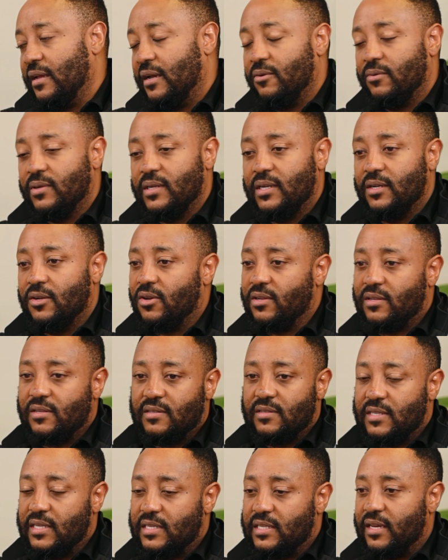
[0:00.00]
I would not
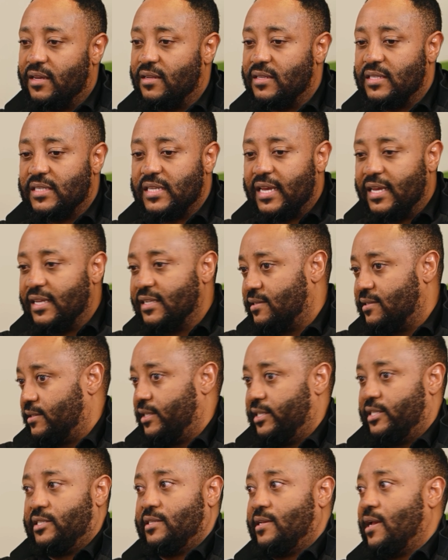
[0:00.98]
sit here and say
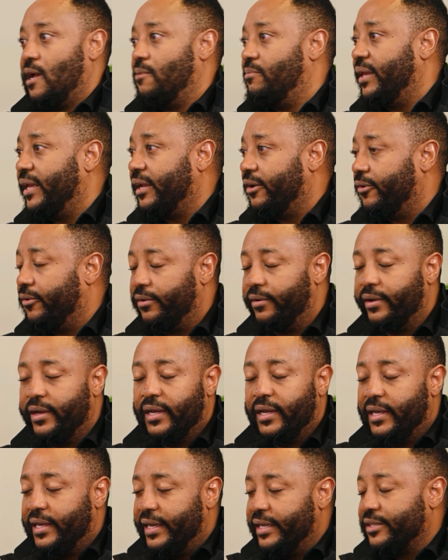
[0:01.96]
it's coming or
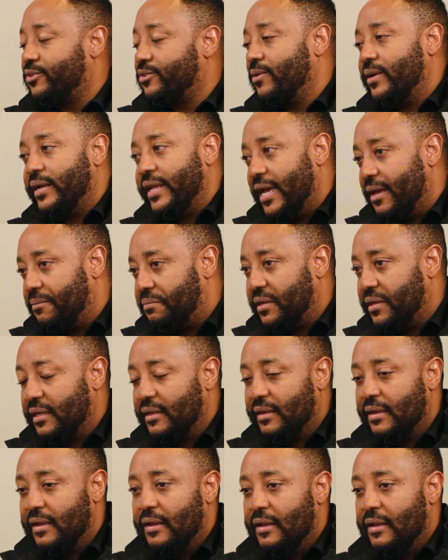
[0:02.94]
it's already happening.